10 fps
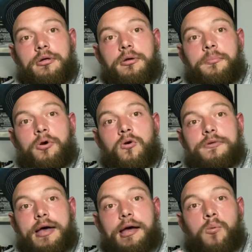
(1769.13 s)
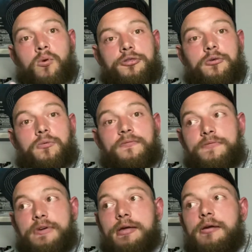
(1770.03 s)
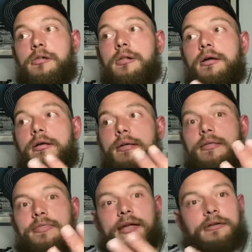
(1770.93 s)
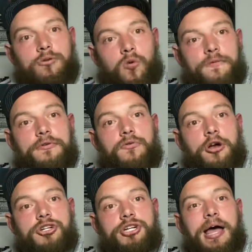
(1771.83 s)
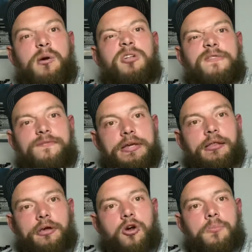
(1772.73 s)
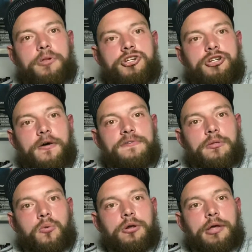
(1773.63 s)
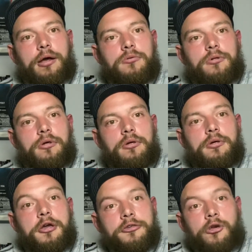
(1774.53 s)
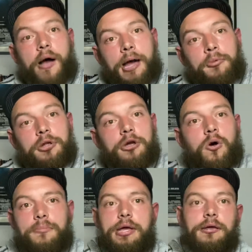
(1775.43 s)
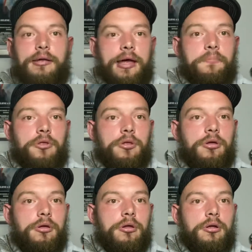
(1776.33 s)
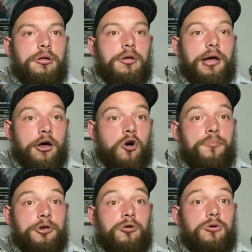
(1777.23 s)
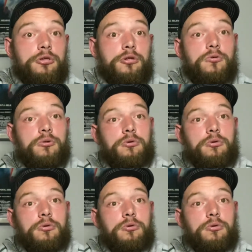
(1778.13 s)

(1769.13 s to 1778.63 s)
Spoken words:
because I want to feel that endorphin rush. I want to feel accomplished after the workout. So I'm going to go and make it happen. I hope you do too.